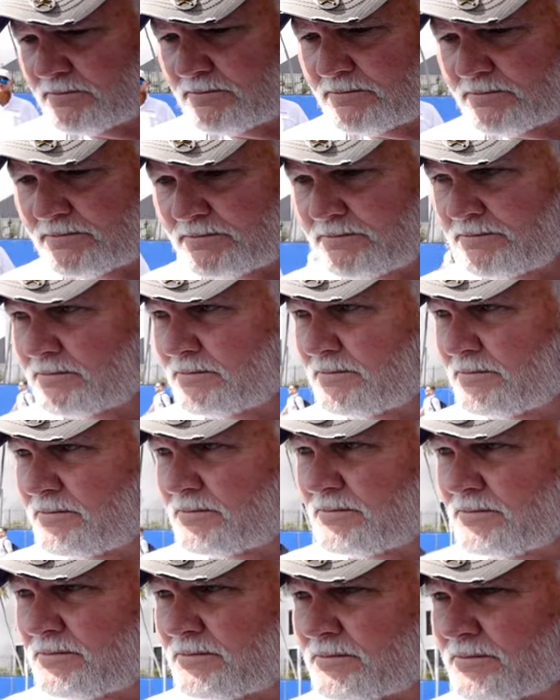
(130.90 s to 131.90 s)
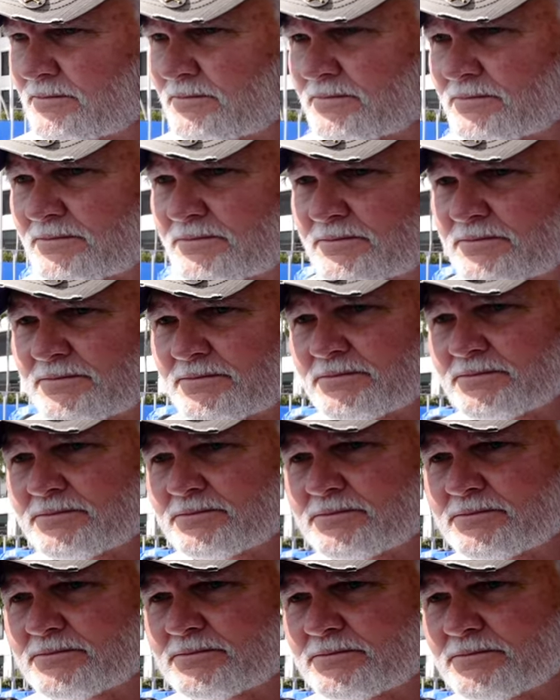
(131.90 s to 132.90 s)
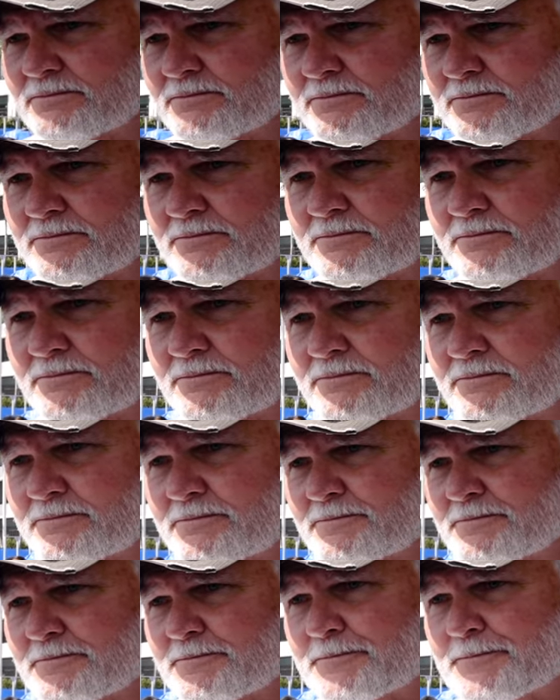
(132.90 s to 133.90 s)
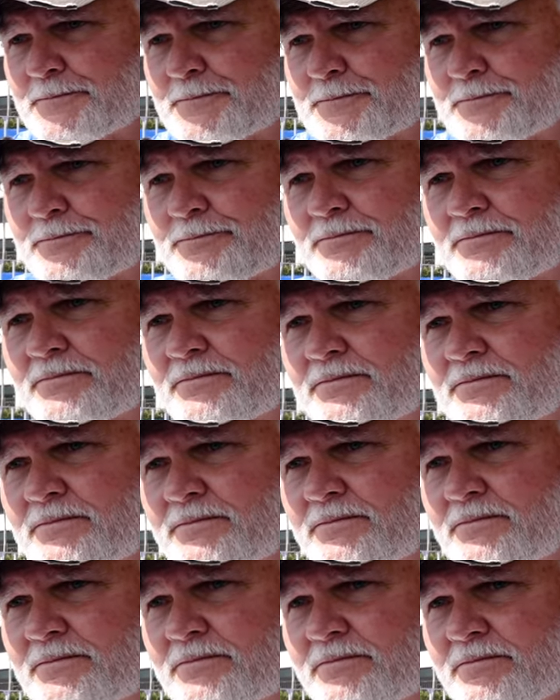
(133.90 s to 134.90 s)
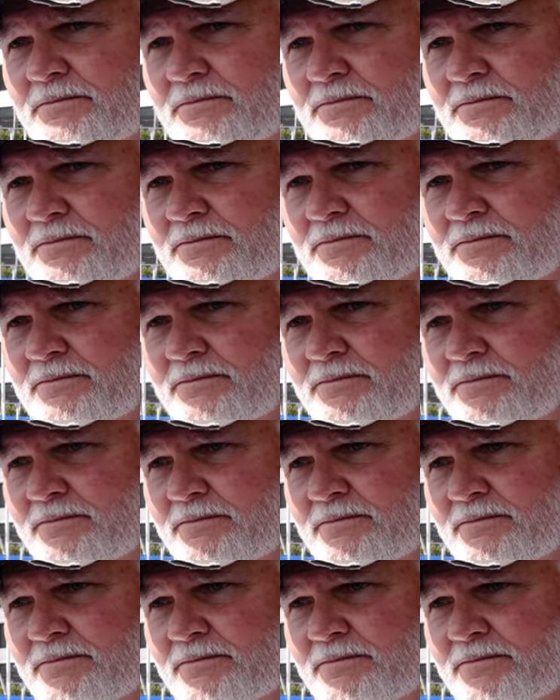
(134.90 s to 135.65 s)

(not speaking)